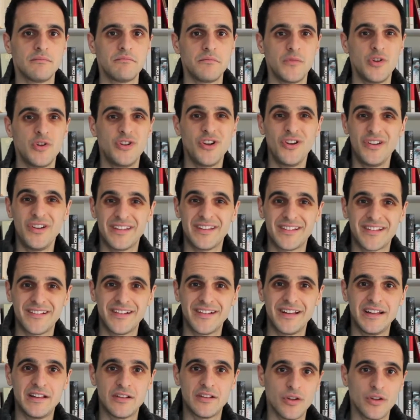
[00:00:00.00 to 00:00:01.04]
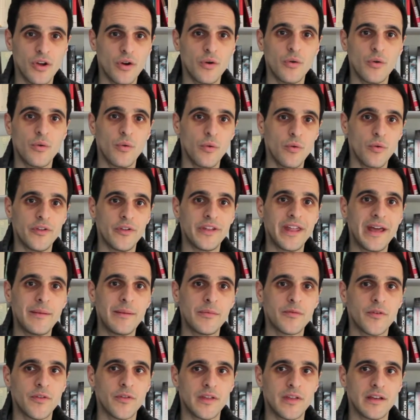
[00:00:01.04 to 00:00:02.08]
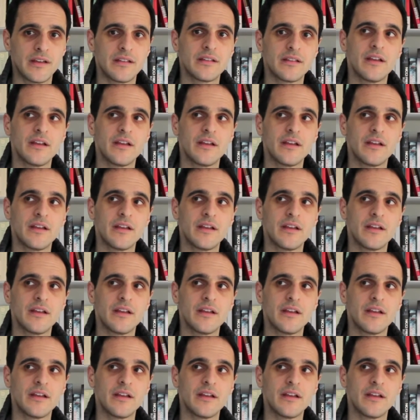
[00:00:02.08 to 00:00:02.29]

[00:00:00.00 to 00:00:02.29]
you don't necessarily need to know all the names for things.